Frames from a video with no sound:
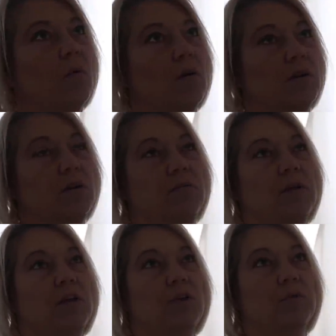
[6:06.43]
wall you
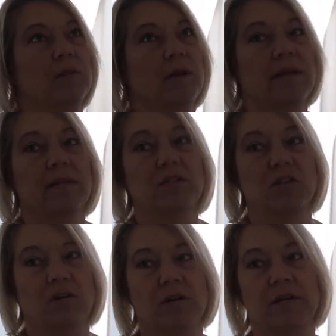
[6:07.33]
think you would like the
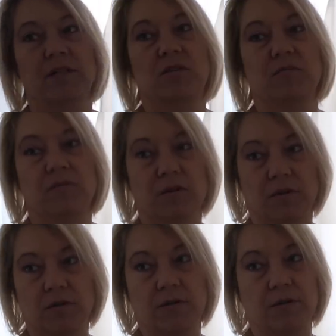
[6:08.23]
darkest
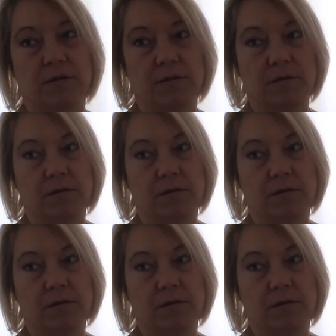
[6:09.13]
first.